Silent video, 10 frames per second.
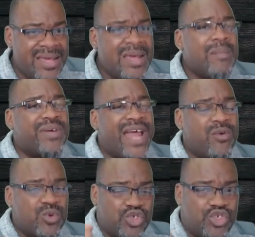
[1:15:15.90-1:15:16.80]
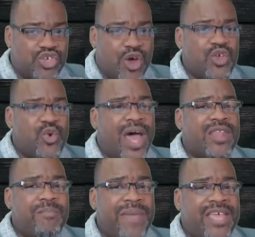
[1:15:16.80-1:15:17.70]
But I will show you how
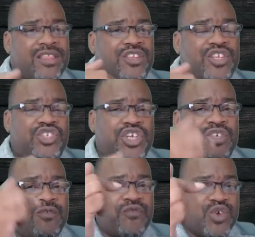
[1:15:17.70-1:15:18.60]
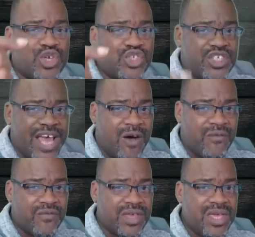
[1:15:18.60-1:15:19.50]
to make the decision for
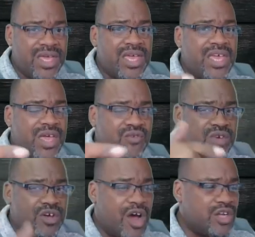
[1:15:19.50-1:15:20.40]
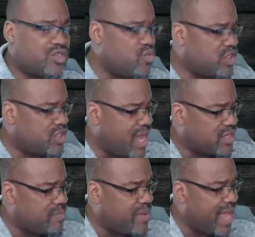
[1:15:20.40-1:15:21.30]
yourself in regards to what
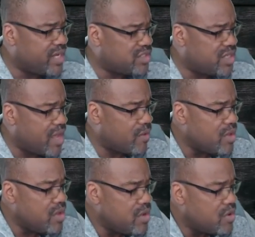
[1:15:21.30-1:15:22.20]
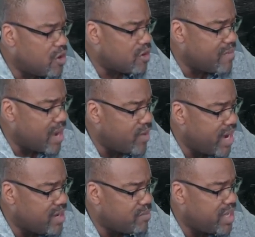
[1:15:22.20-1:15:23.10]
stocks to buy and sell. On my
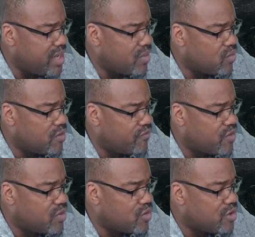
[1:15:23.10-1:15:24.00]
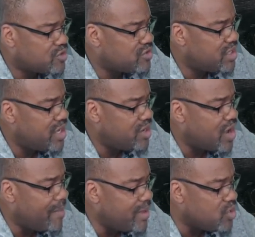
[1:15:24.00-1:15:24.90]
way to being Wolf on Wall Street. There you go.
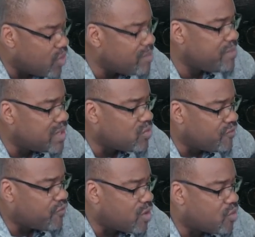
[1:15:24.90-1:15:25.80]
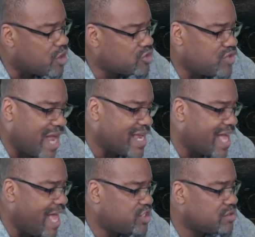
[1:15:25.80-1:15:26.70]
I'm a, you want to be the Wolf on Wall Street? I
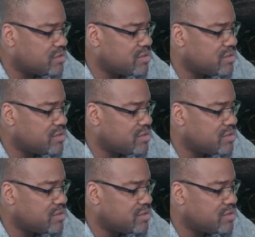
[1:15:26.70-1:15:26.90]
got you.